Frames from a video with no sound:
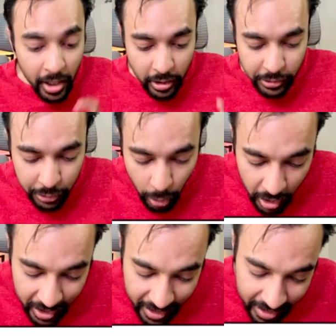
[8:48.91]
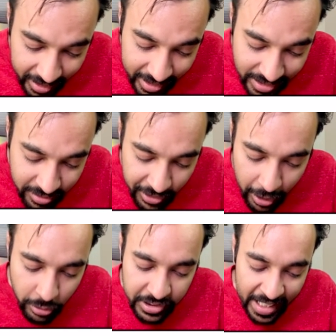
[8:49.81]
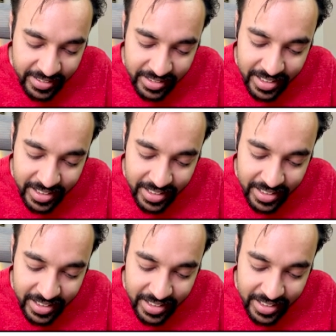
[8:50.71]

So this window size